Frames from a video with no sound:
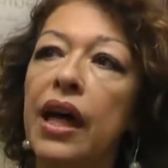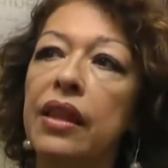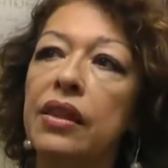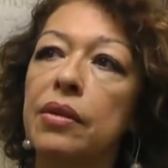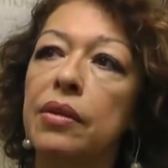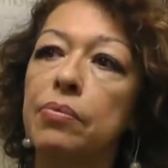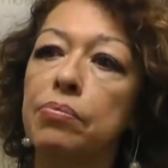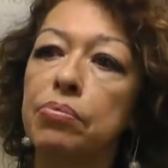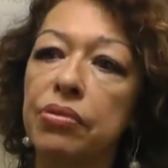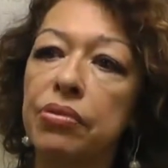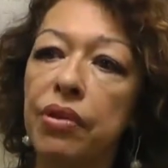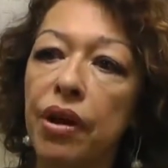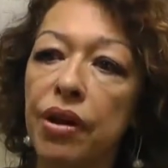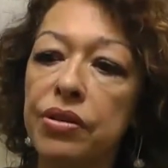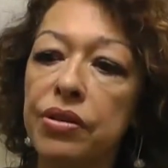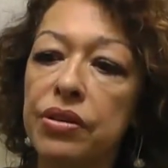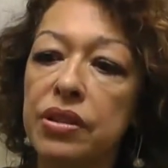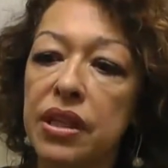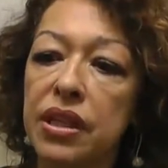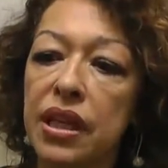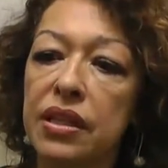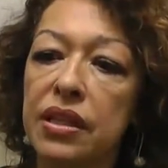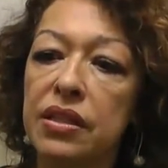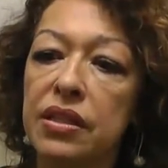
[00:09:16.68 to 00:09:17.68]
That the
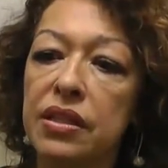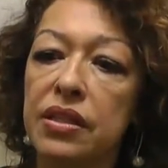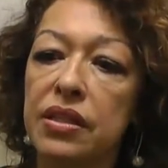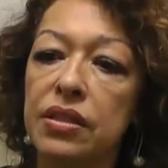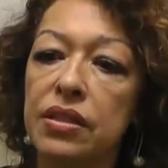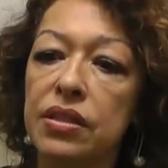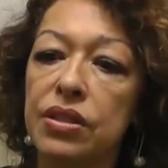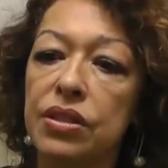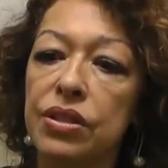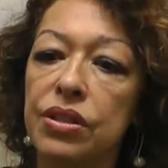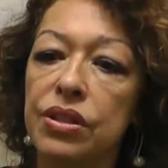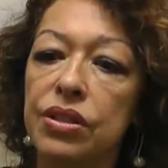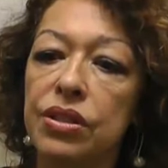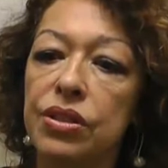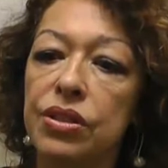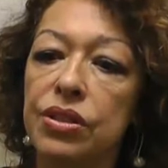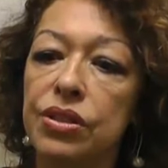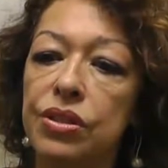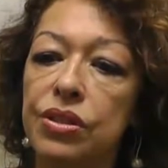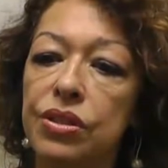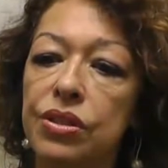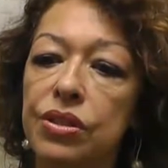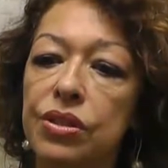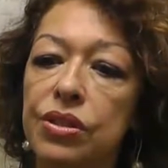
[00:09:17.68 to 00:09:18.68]
processes
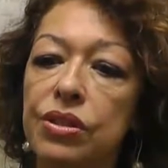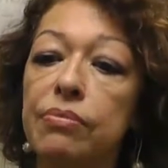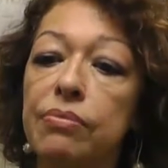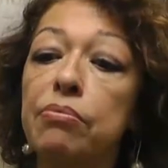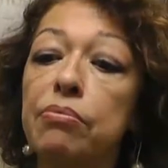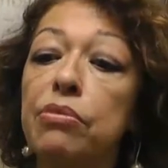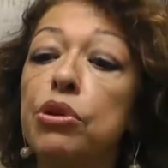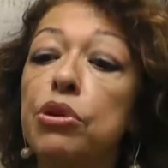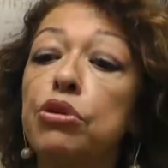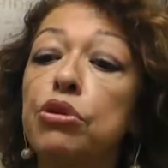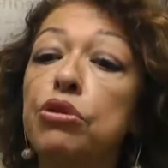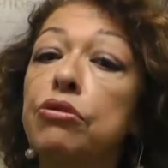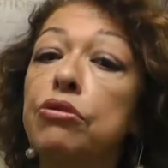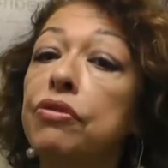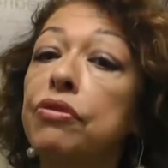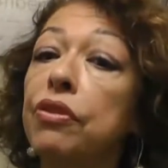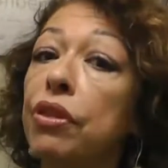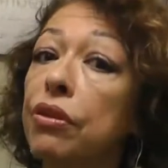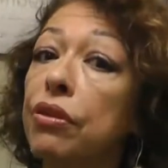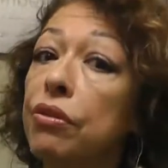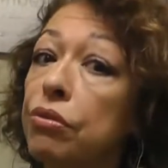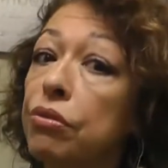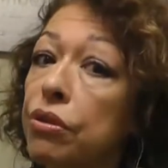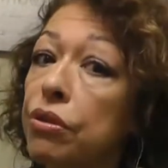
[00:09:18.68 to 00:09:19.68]
to
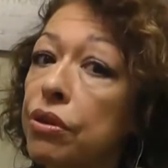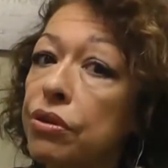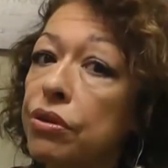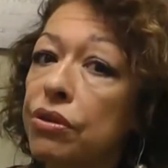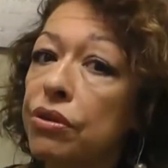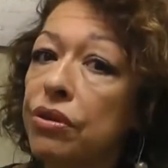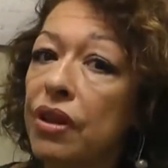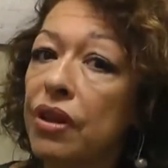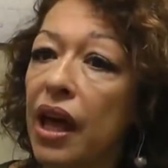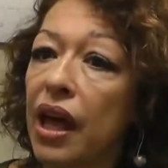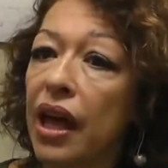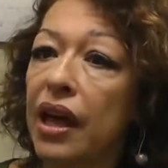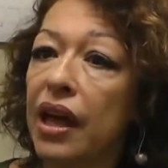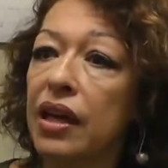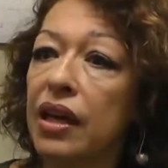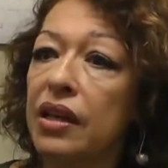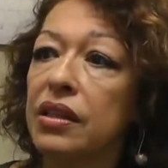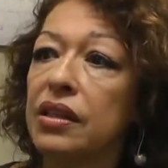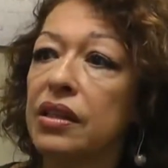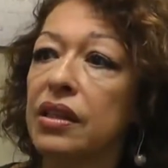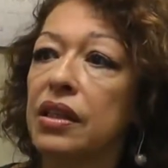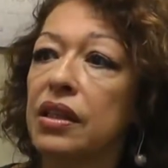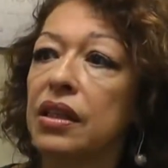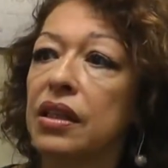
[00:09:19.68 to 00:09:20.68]
move through
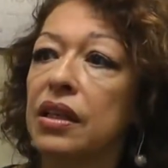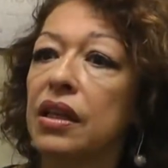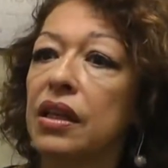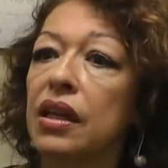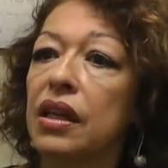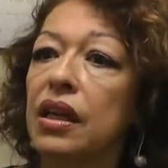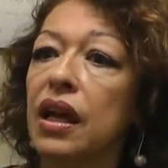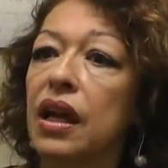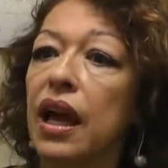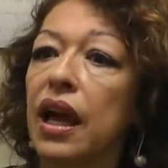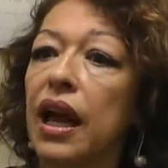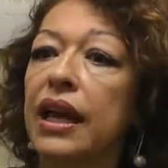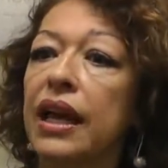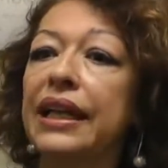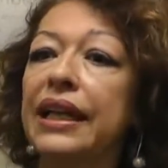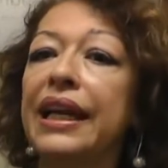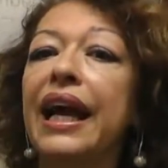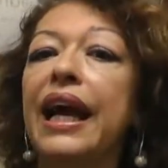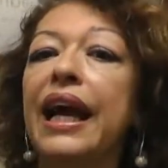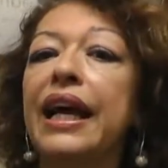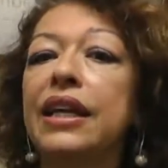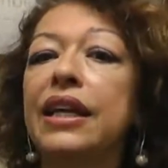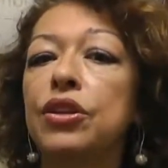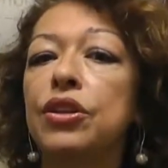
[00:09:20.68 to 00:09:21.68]
that
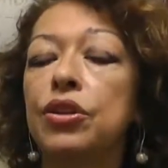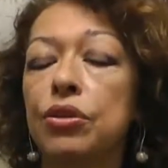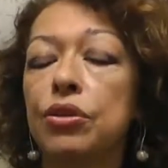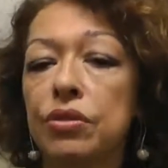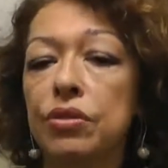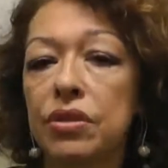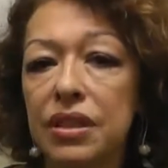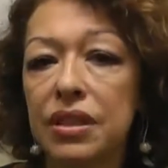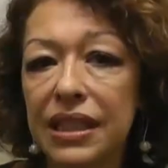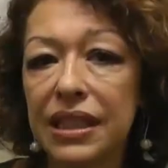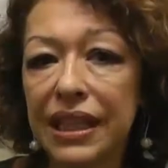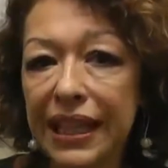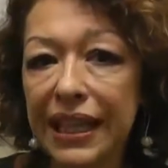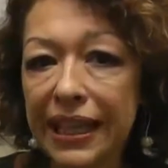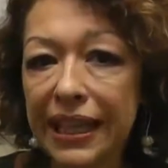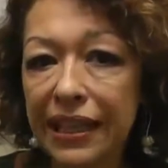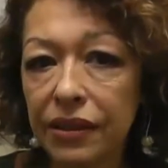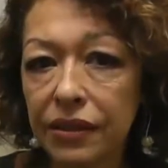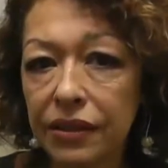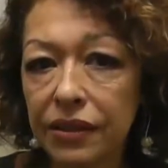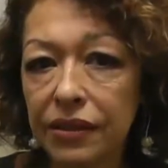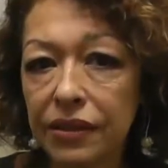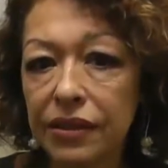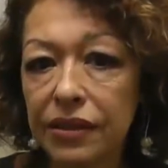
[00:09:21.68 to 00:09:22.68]
and gain your
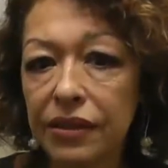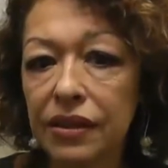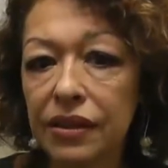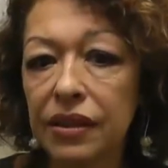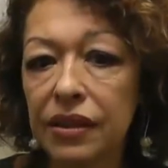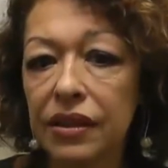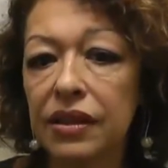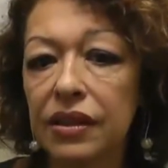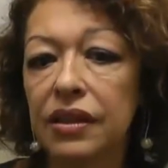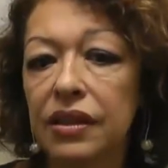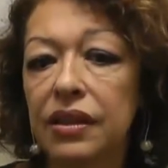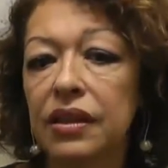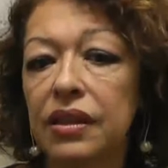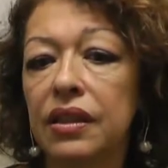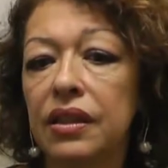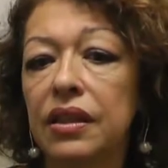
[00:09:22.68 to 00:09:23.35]
skills,